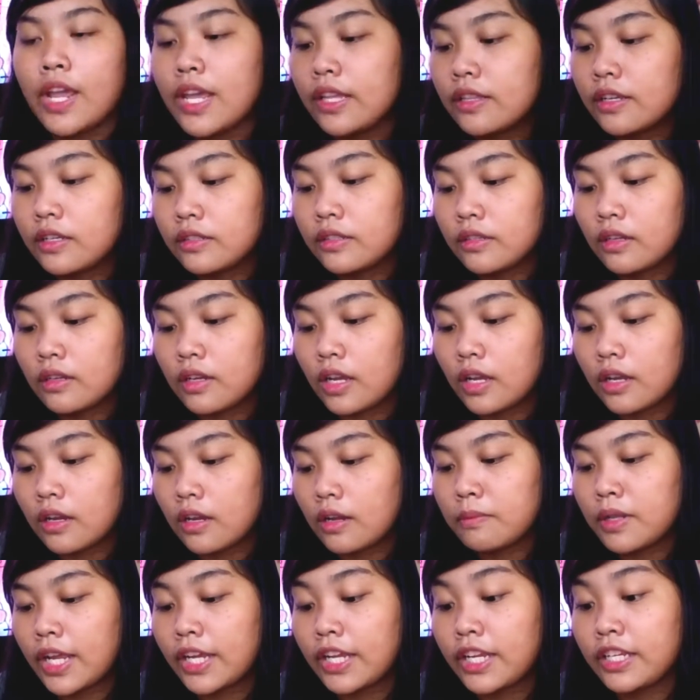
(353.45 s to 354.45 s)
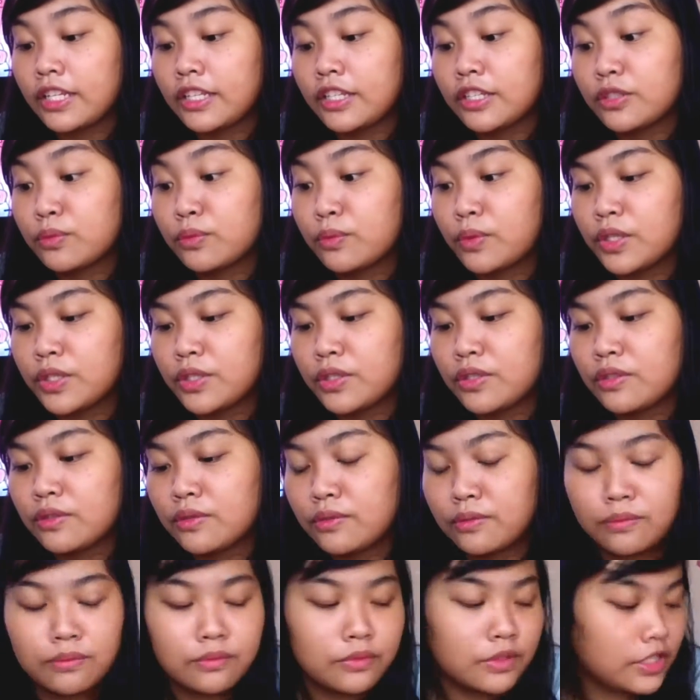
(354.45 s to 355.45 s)
red. I'm liking this
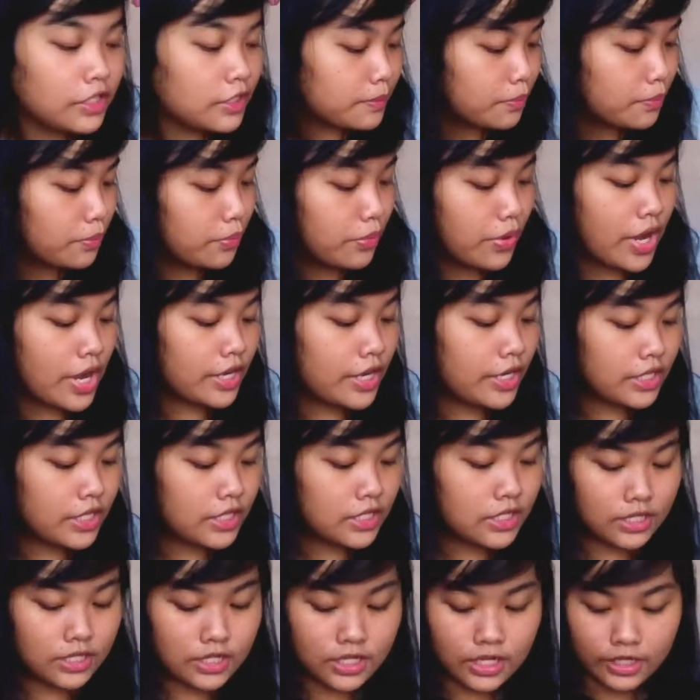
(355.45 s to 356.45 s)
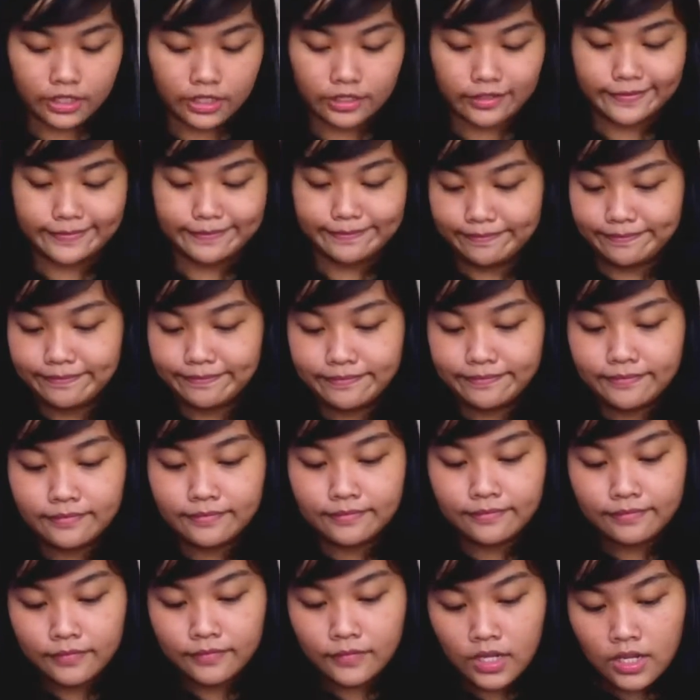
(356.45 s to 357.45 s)
one. This brand is like.
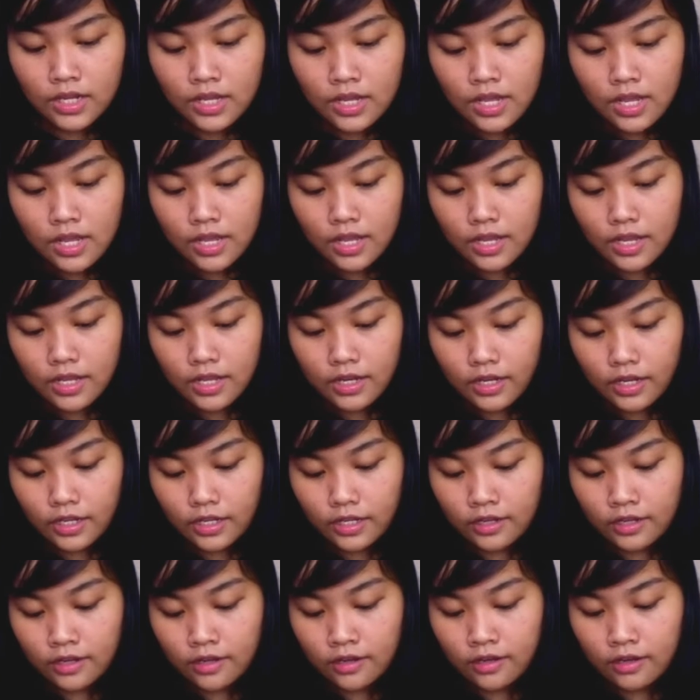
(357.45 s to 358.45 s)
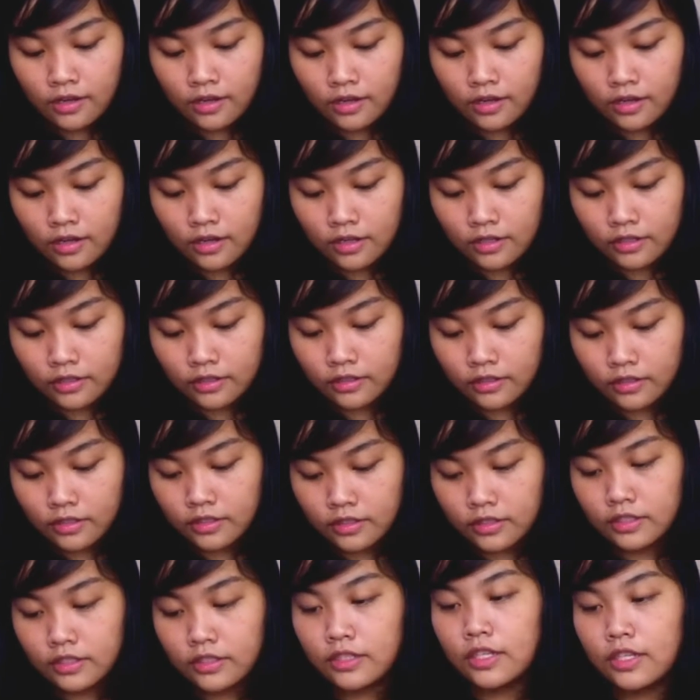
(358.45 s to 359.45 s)
And I
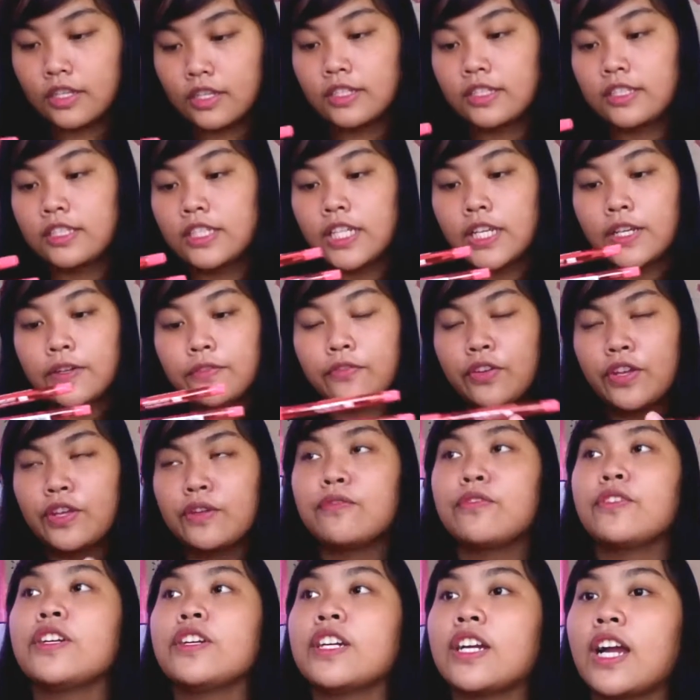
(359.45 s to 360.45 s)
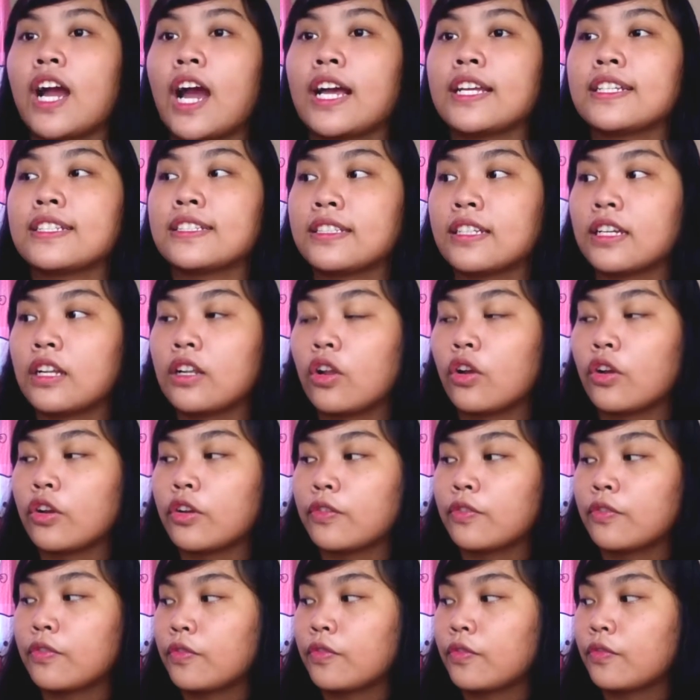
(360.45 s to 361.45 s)
got this
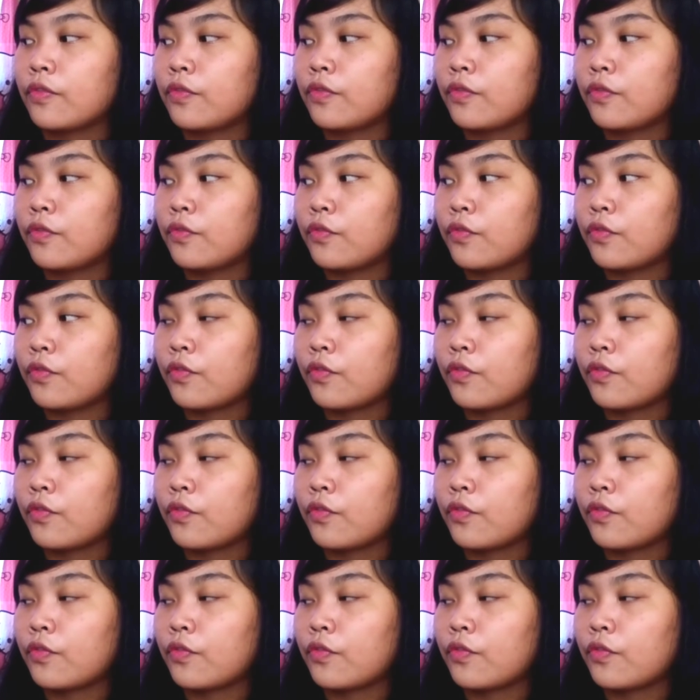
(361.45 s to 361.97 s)
Faber-Castell or